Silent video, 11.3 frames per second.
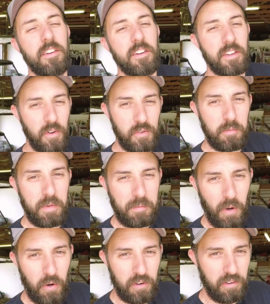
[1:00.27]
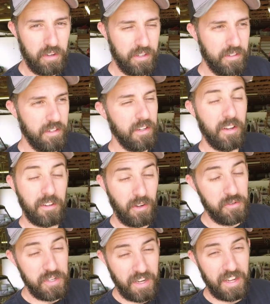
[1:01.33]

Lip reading: go to a big poker run, go check